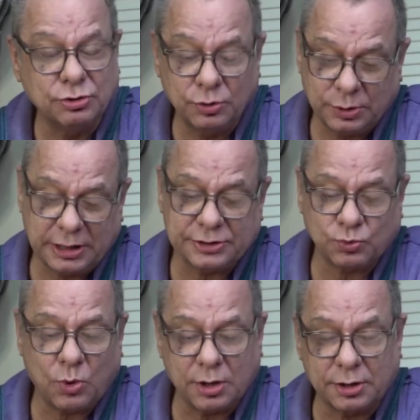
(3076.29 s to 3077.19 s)
it with less
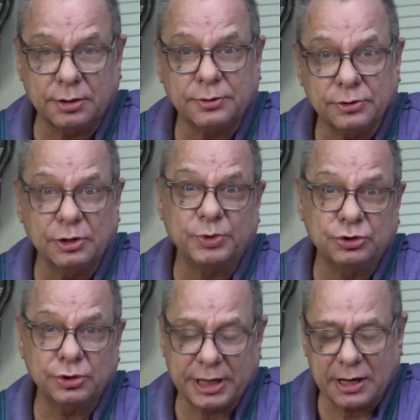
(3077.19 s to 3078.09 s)
water than we
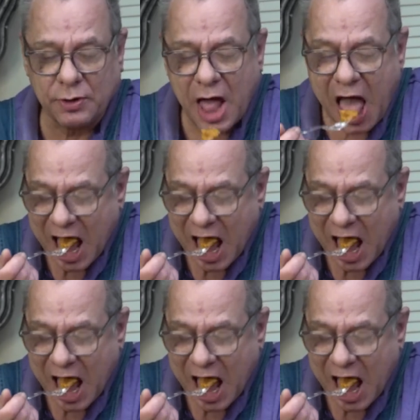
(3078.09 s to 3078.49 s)
took out.